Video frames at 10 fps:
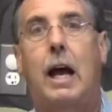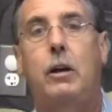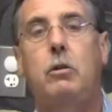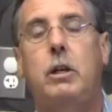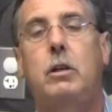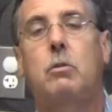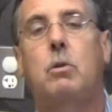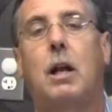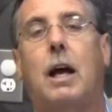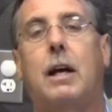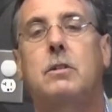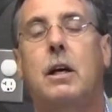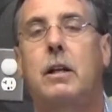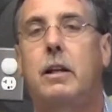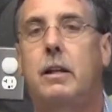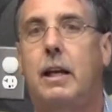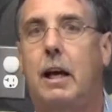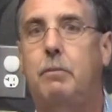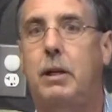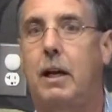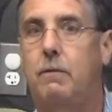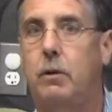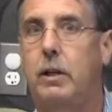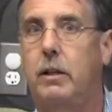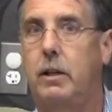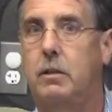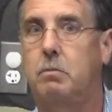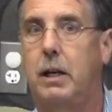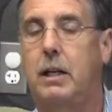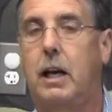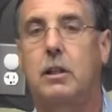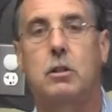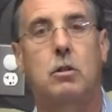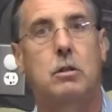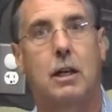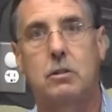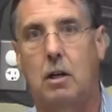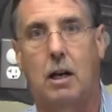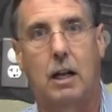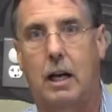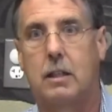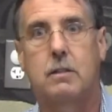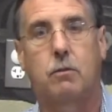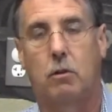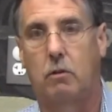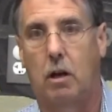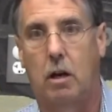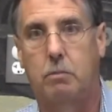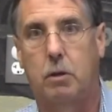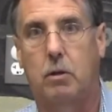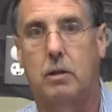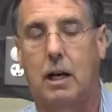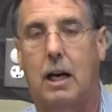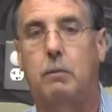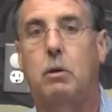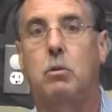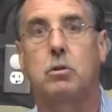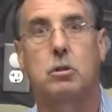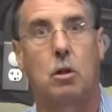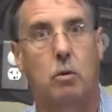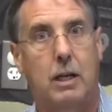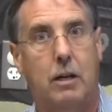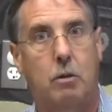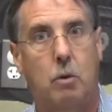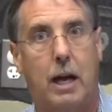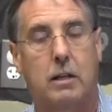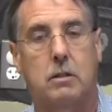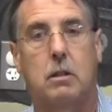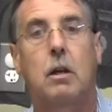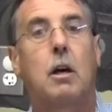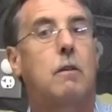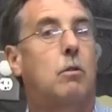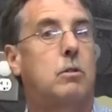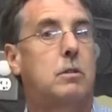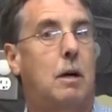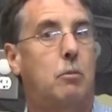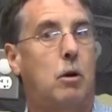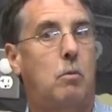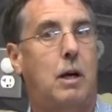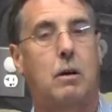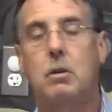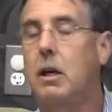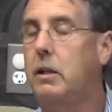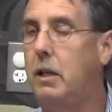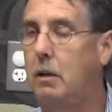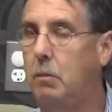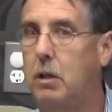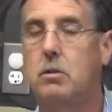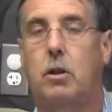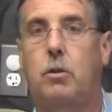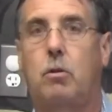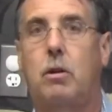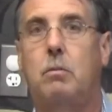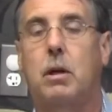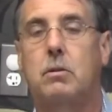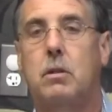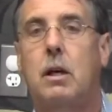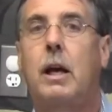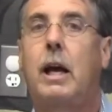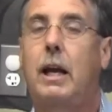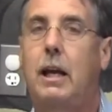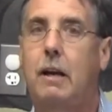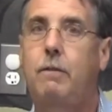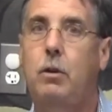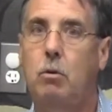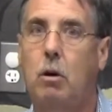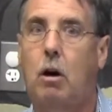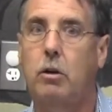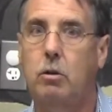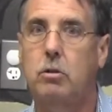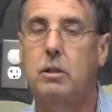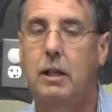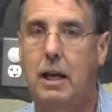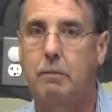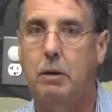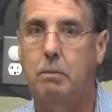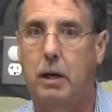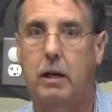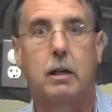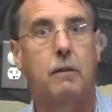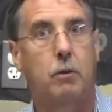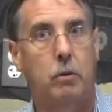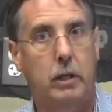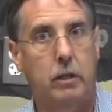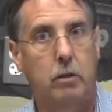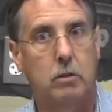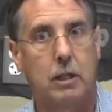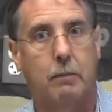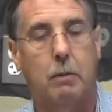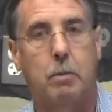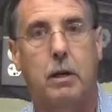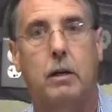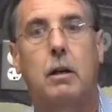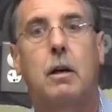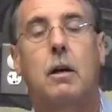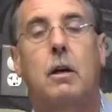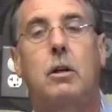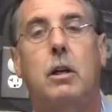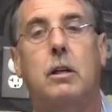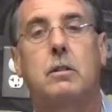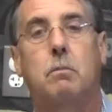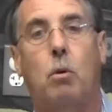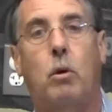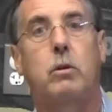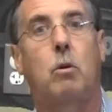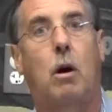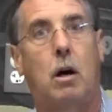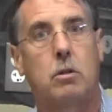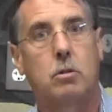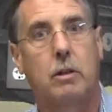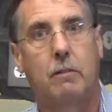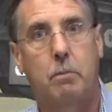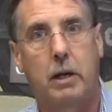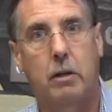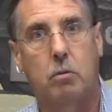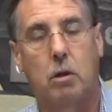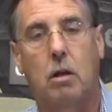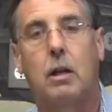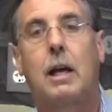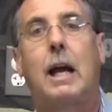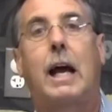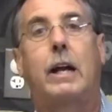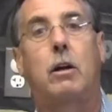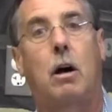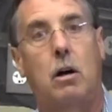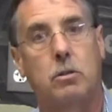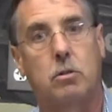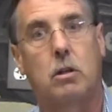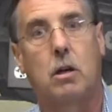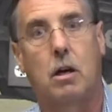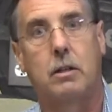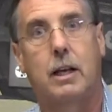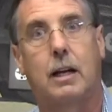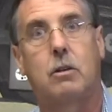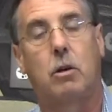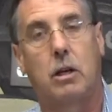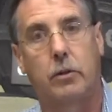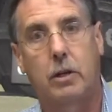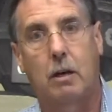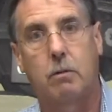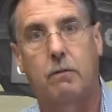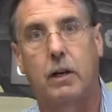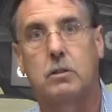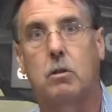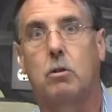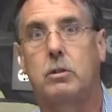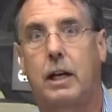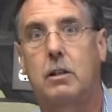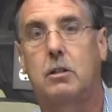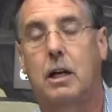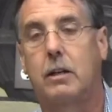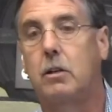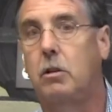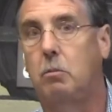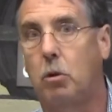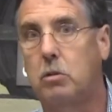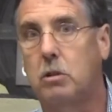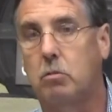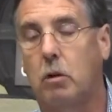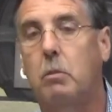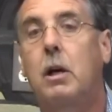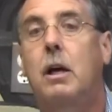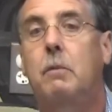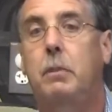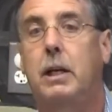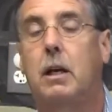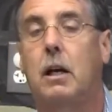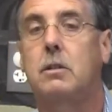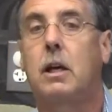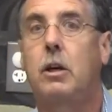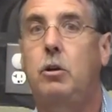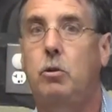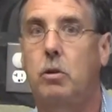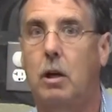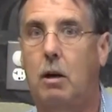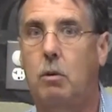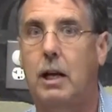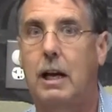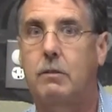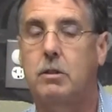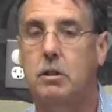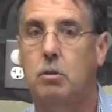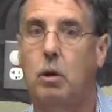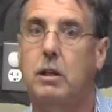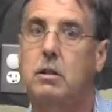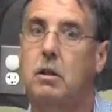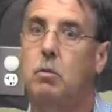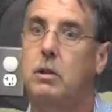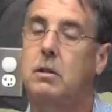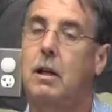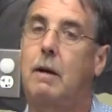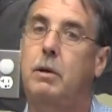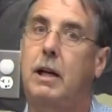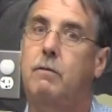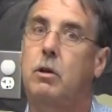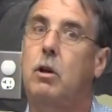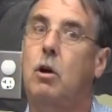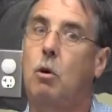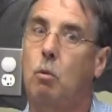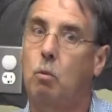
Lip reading: and you need to realize that the epinephrine in this medication does not last for a long period of time. It will slow down the reaction for somewhere around 10 minutes to 30 minutes. If you are using the EpiPen, and if you need to use an EpiPen, it is important to also give Benadryl and also to contact your healthcare professional or take the child in the emergency room, because you do not want to have a situation in which the epinephrine,